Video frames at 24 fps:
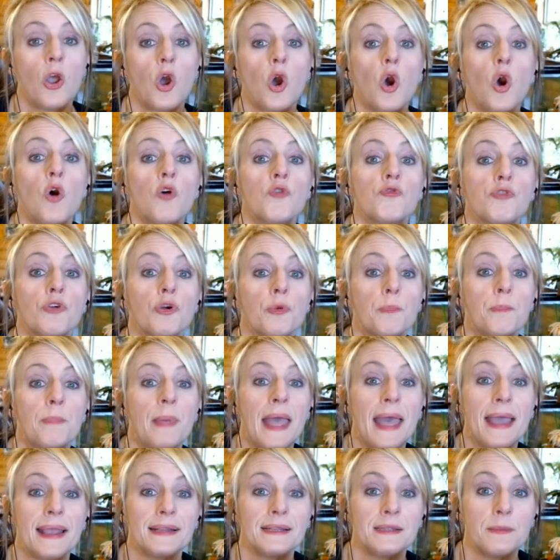over
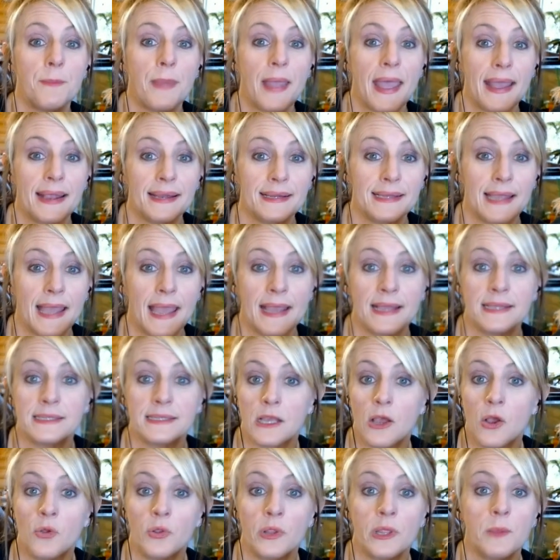back-to-back days,
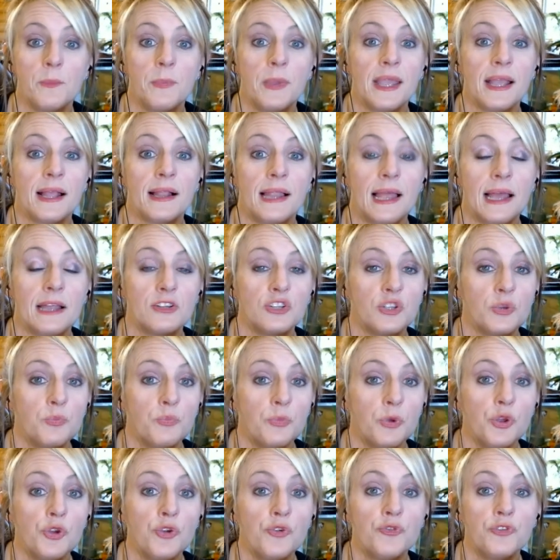only being allowed to
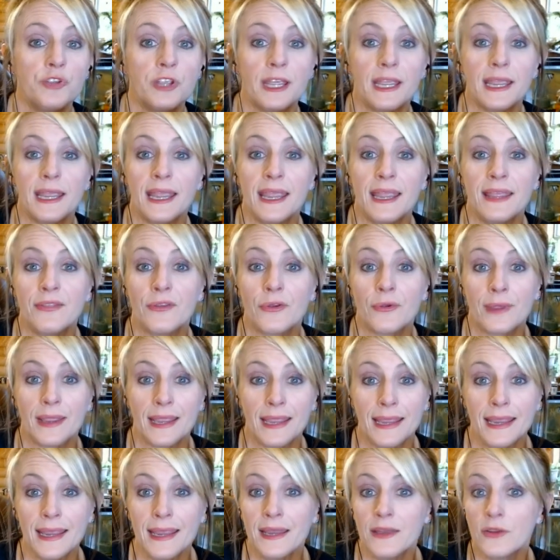move to either
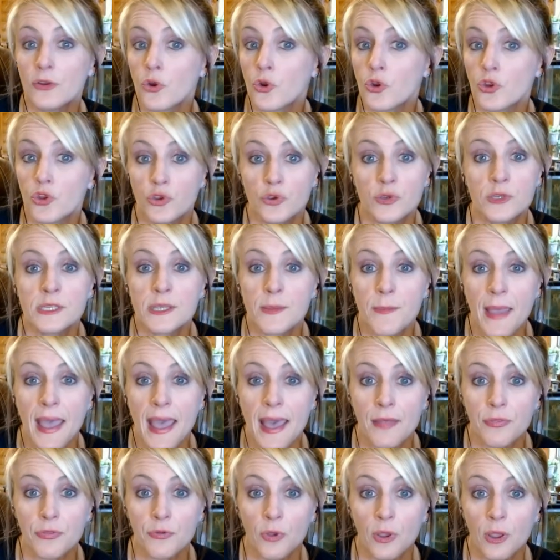eat or use the
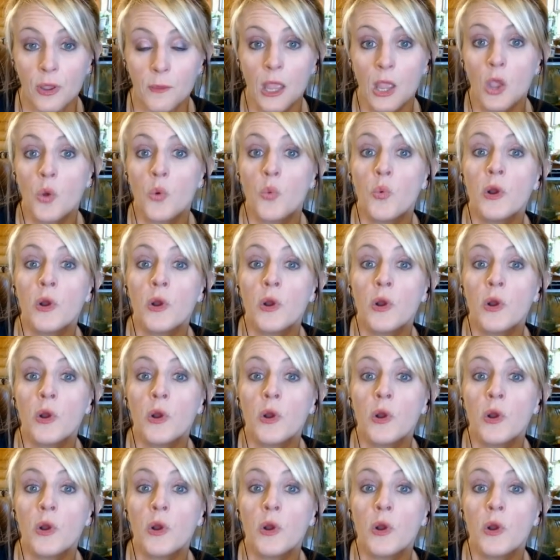bathroom.